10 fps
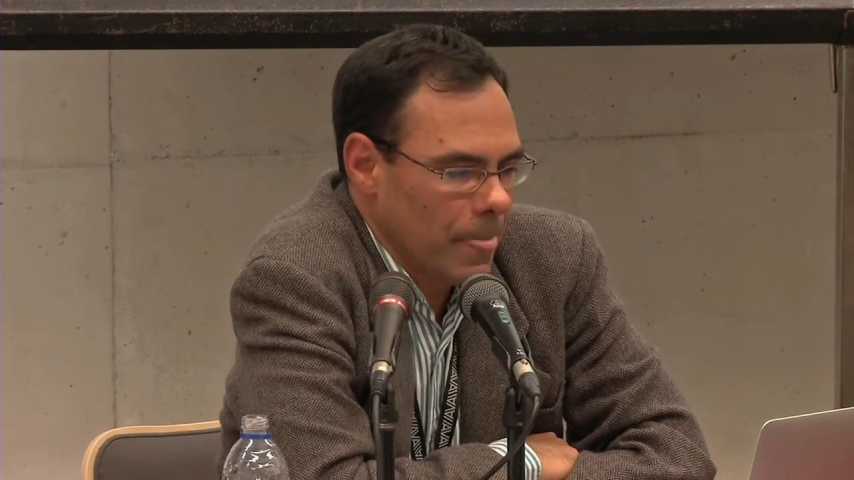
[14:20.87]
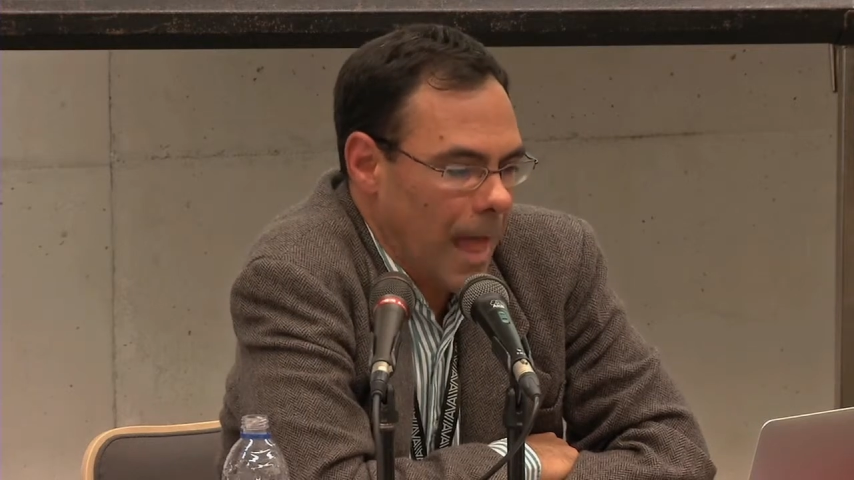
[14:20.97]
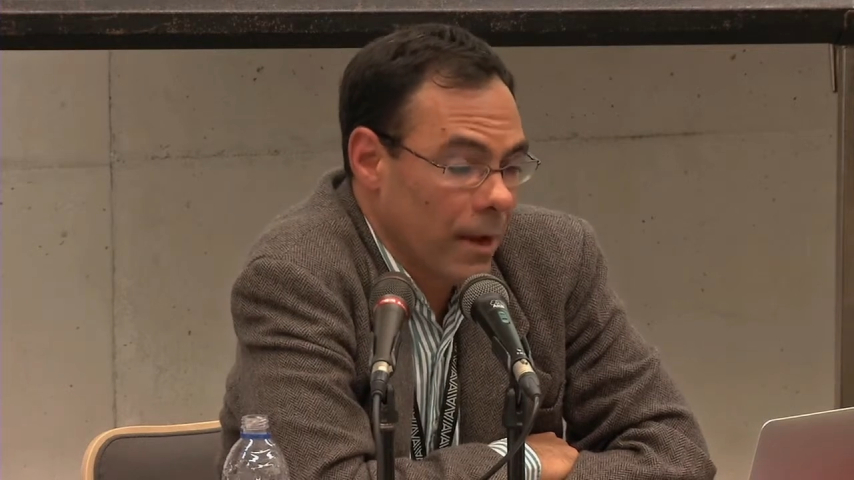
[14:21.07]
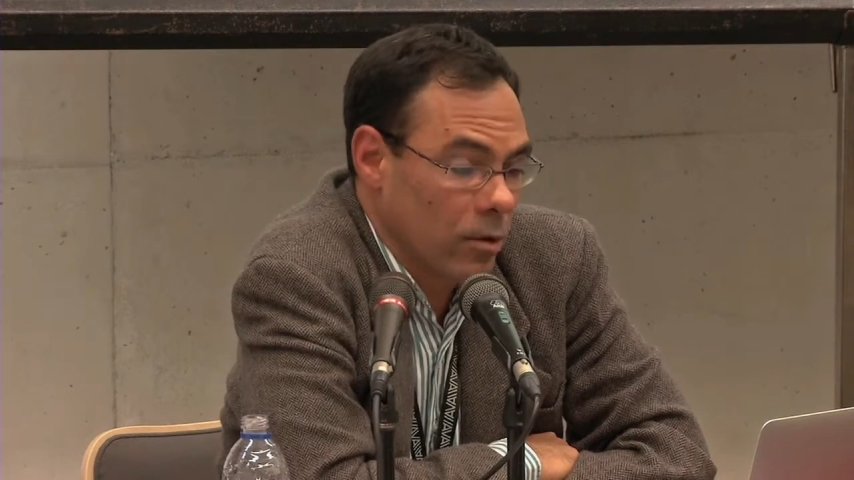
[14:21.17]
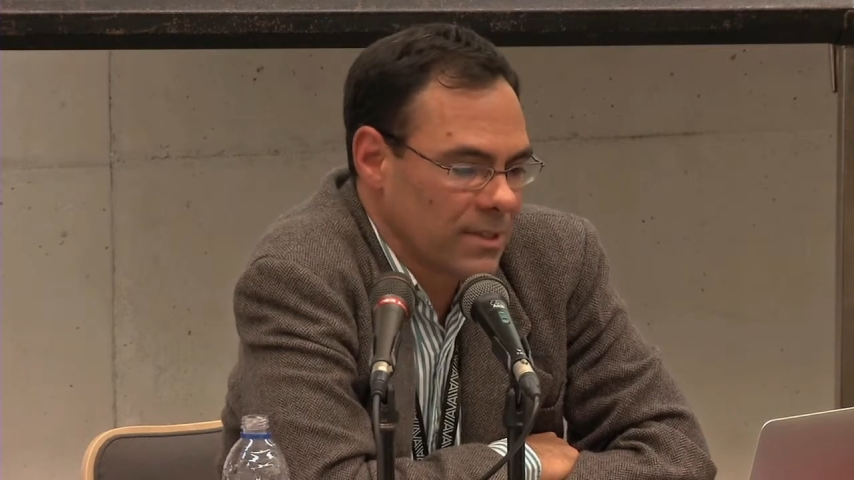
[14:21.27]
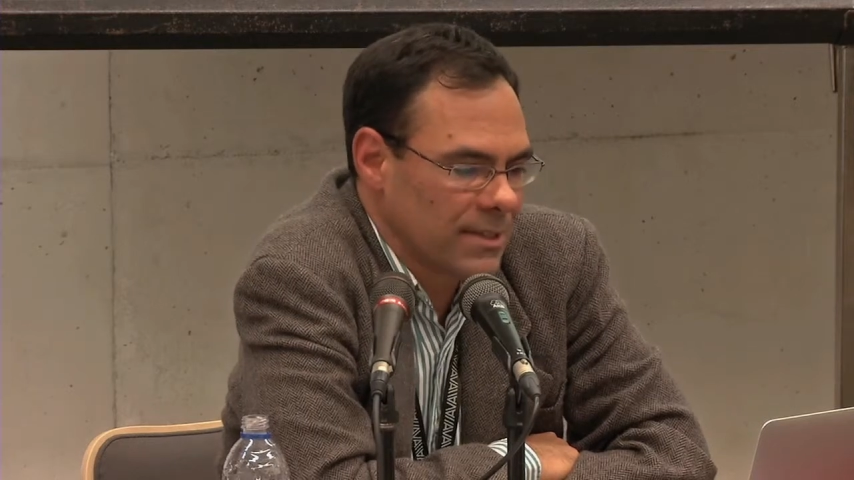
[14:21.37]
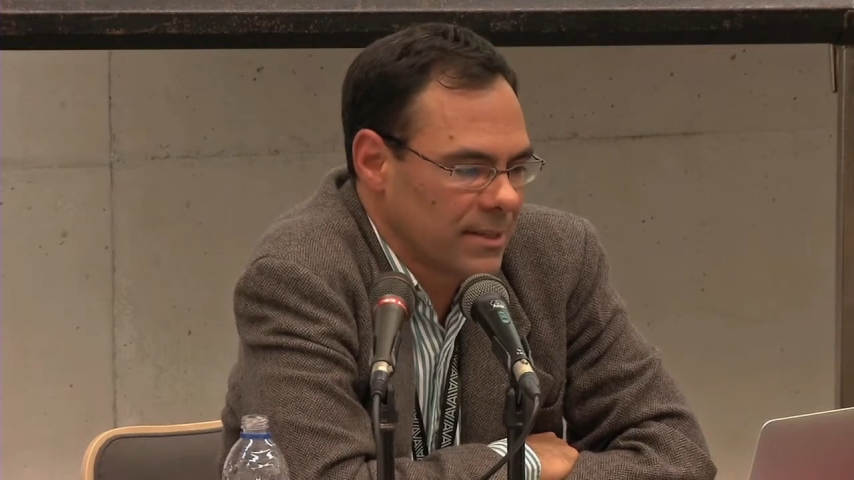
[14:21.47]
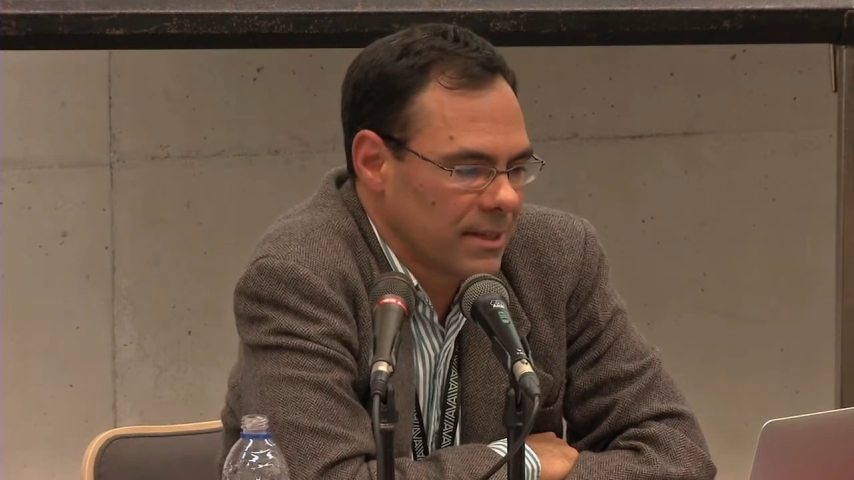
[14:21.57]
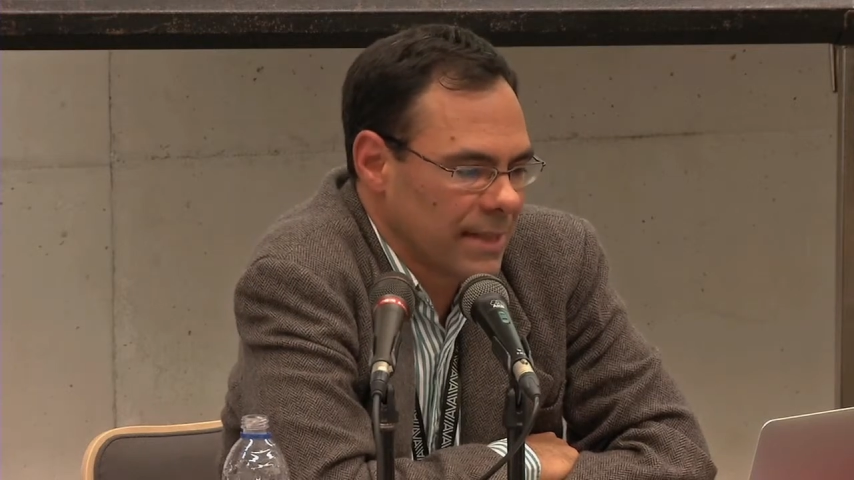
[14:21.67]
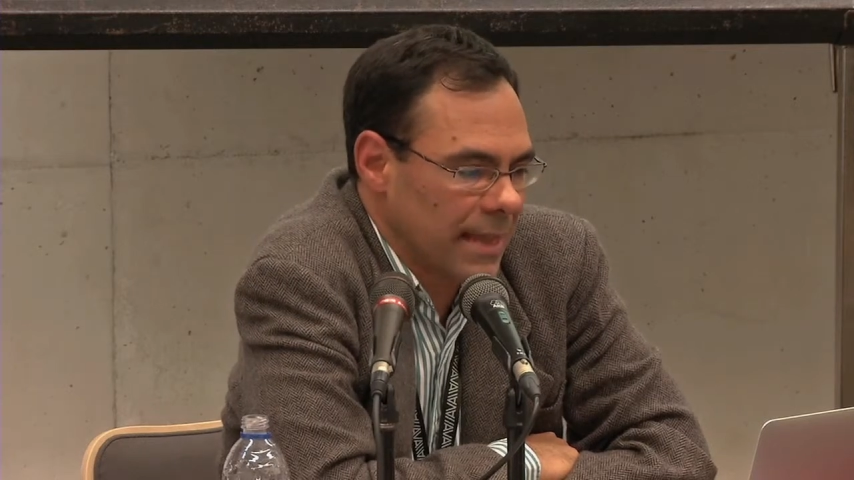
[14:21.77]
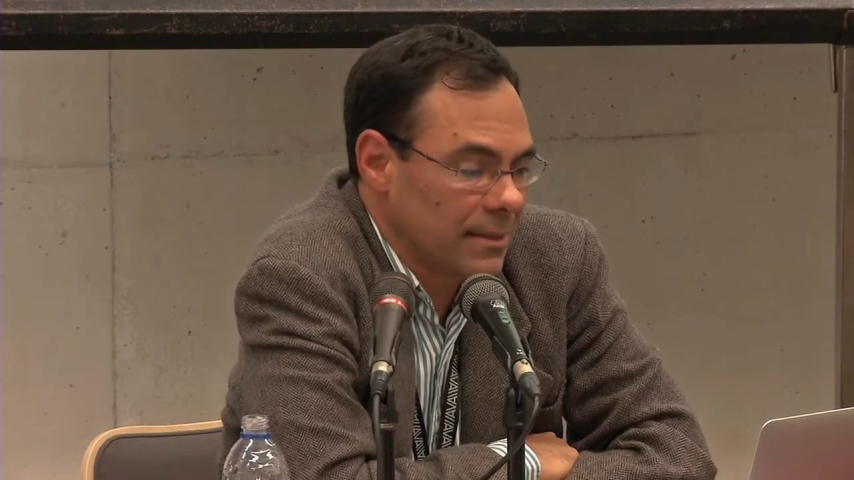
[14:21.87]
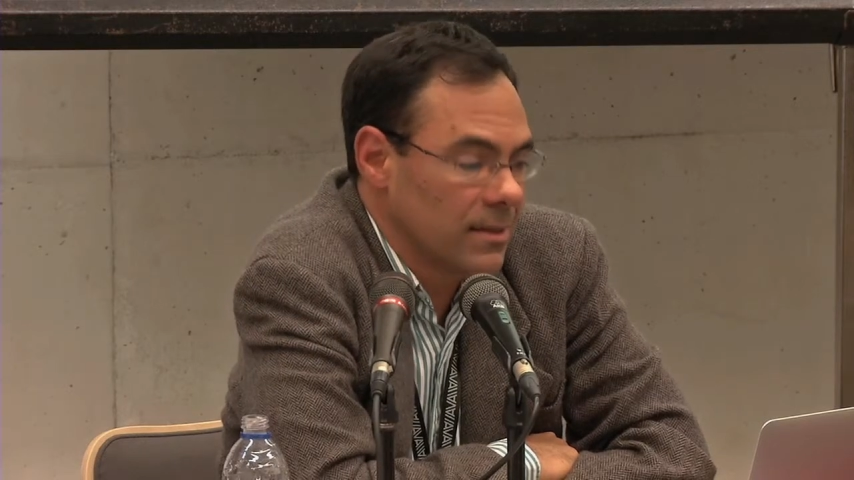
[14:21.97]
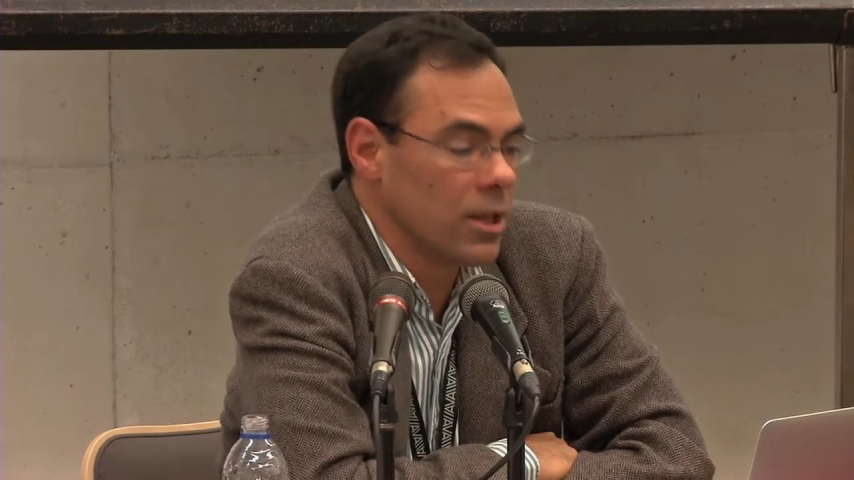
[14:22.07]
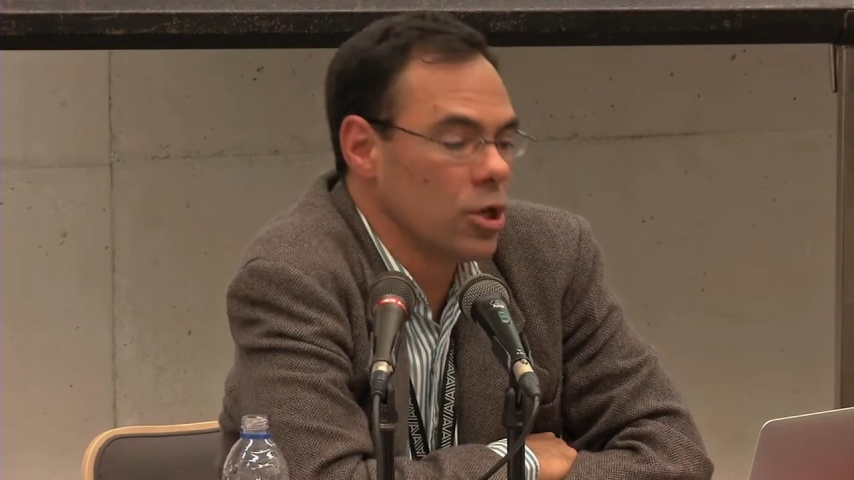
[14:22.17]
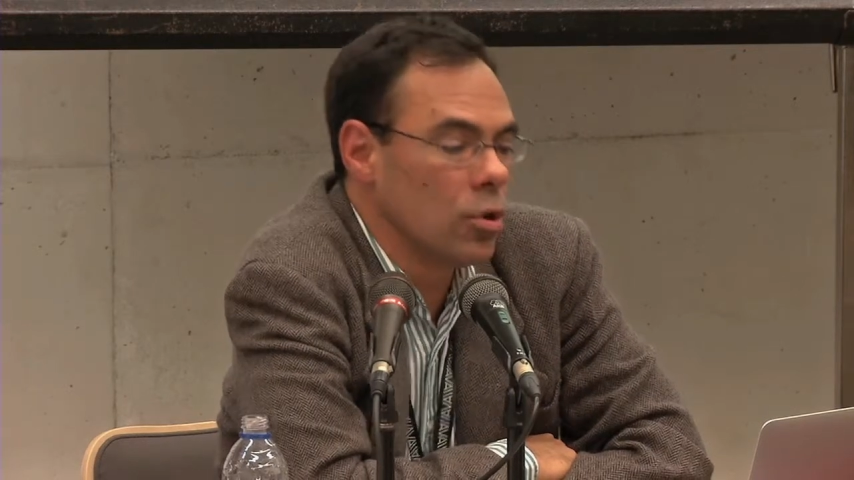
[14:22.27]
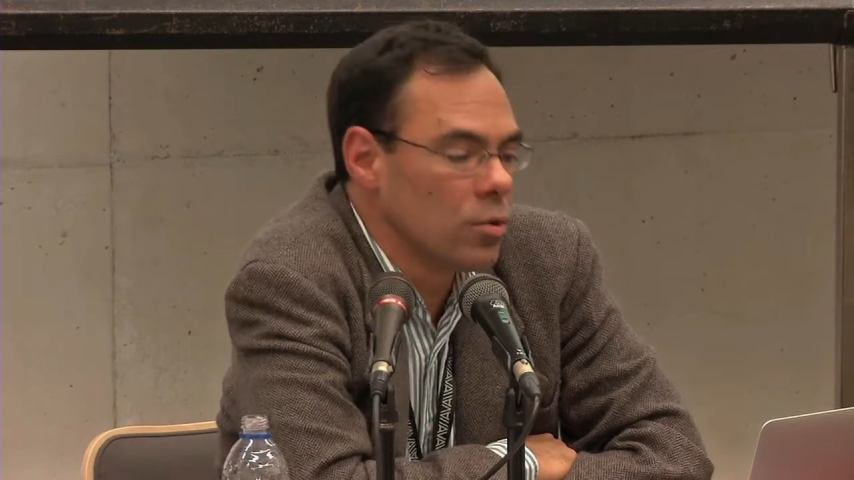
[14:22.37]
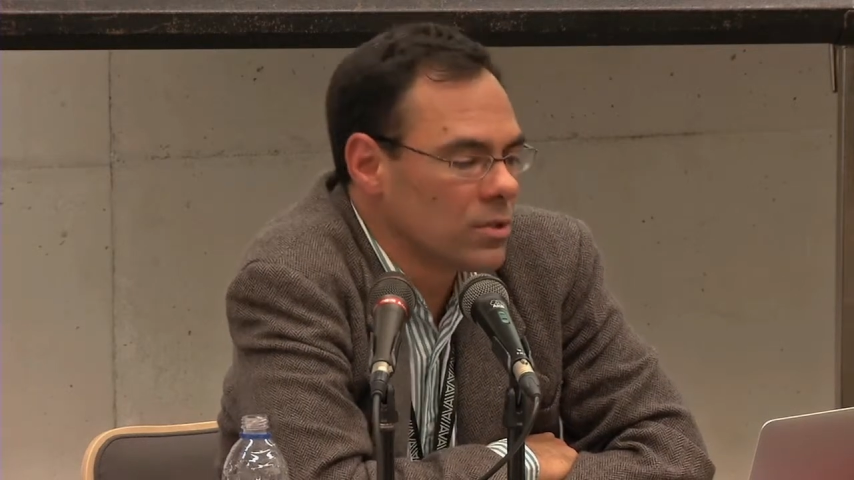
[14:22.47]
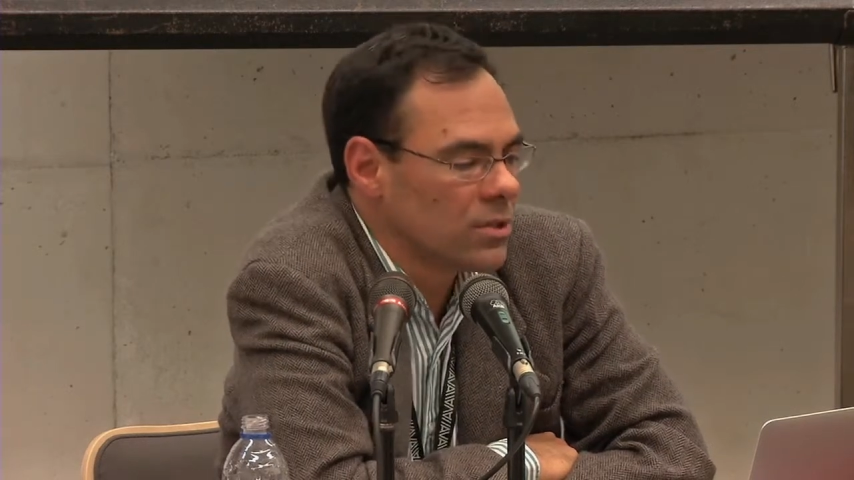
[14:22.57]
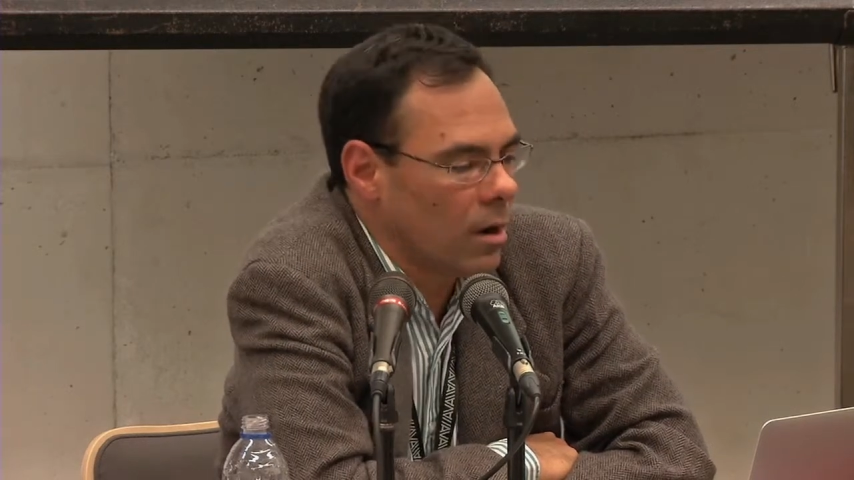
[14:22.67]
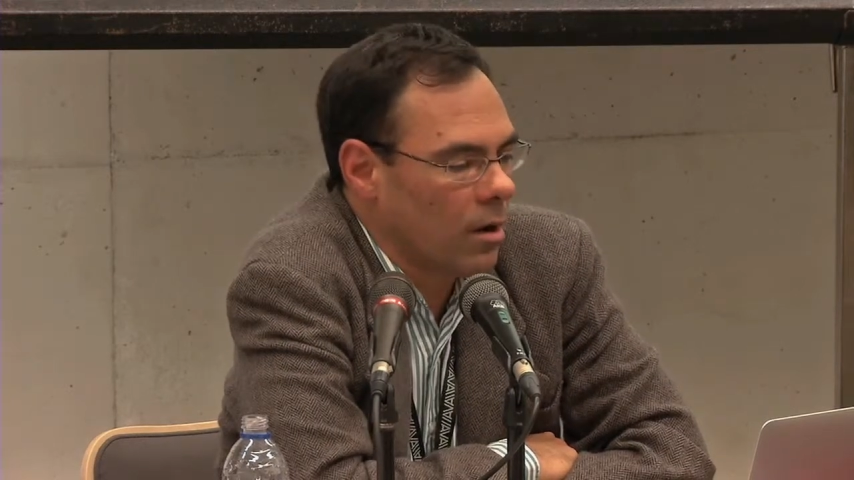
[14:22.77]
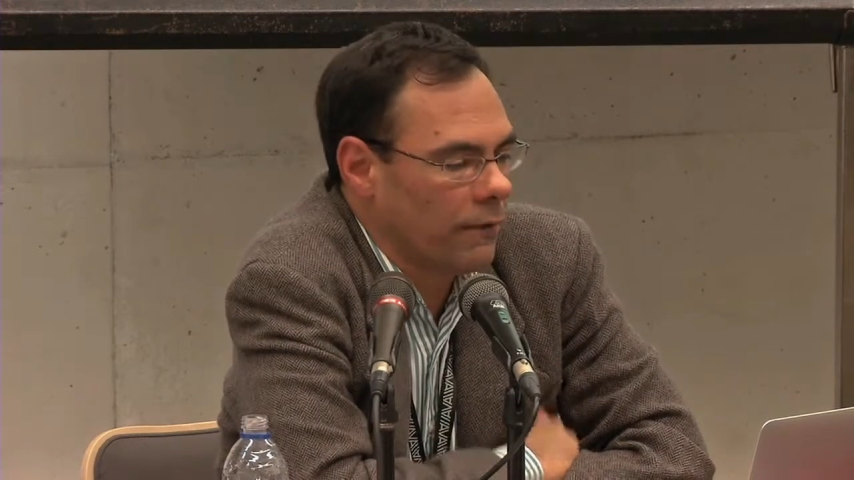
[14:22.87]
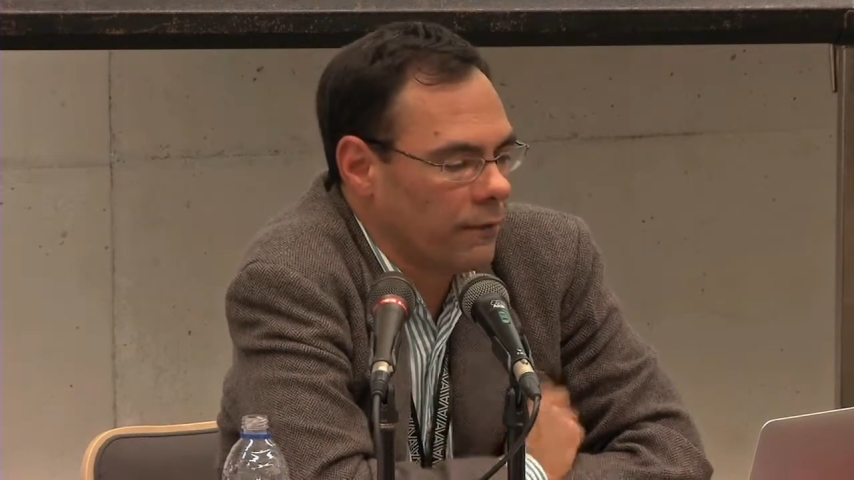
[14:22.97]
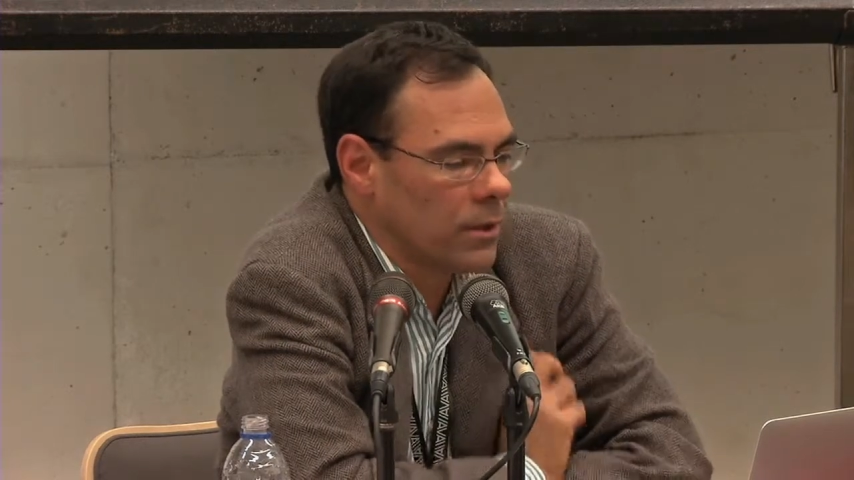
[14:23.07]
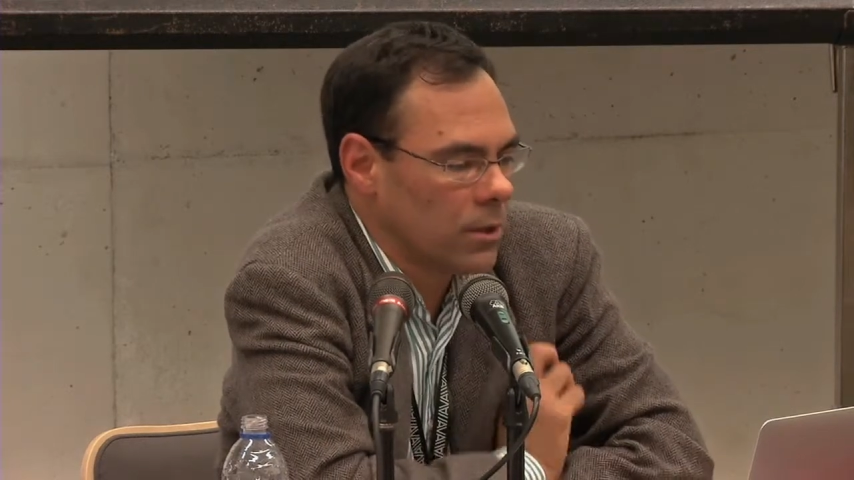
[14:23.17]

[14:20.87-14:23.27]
I consider that the use of